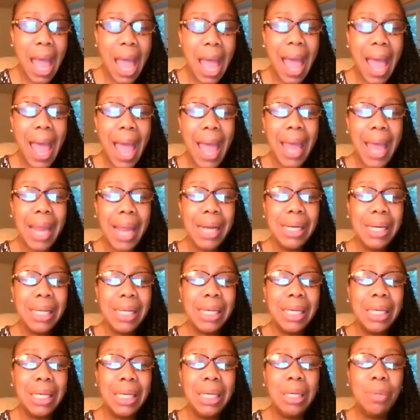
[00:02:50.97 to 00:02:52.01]
And
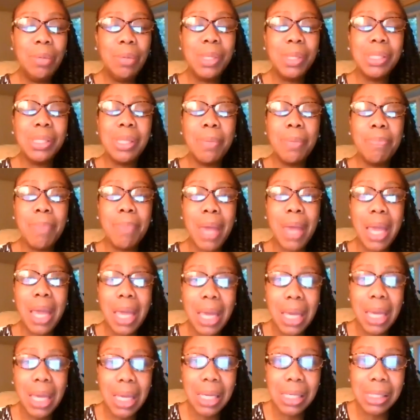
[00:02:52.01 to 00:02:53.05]
he was
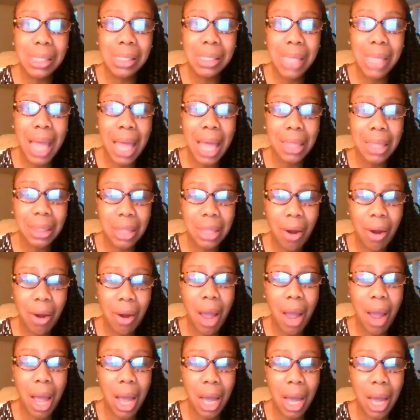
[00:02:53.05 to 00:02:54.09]
amazed at
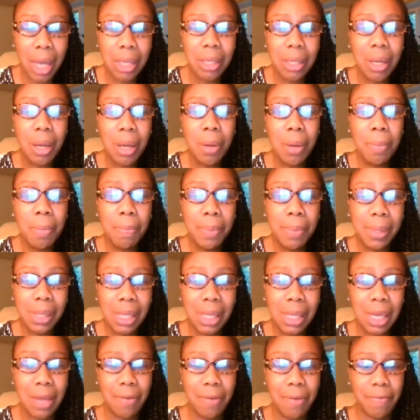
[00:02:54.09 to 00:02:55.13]
their
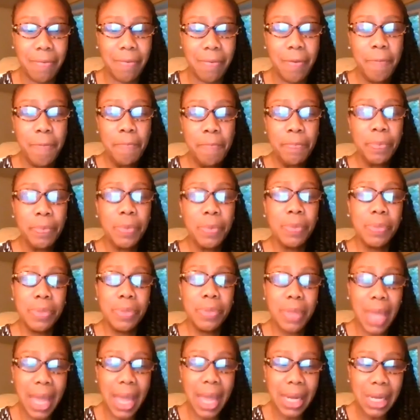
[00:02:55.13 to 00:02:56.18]
unbelief.
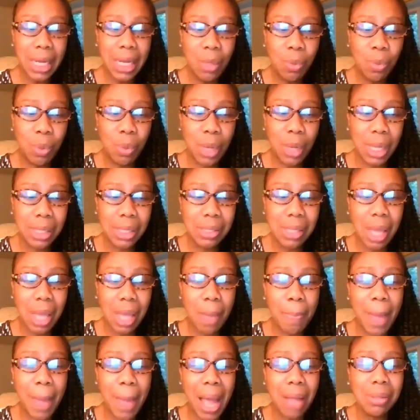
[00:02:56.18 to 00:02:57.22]
Then he went
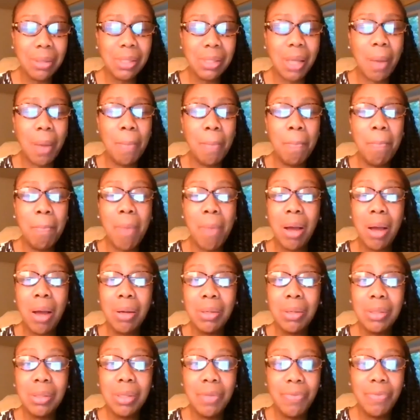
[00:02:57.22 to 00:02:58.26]
about
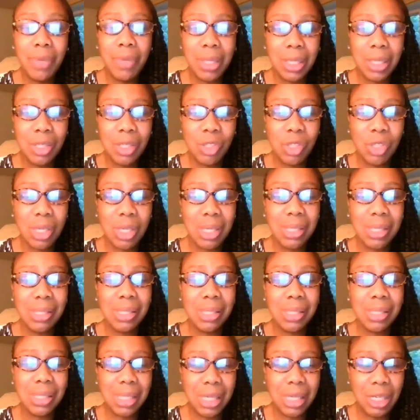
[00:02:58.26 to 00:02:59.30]
among the
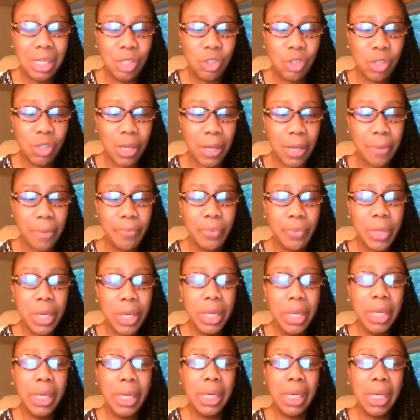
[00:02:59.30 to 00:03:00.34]
villages teaching
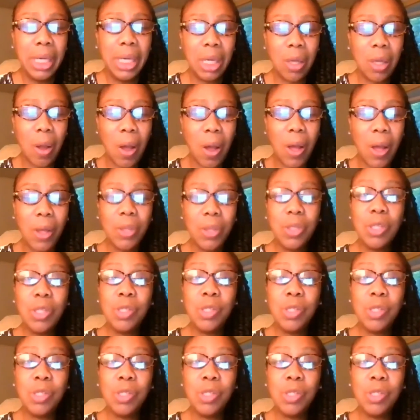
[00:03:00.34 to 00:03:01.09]
he called the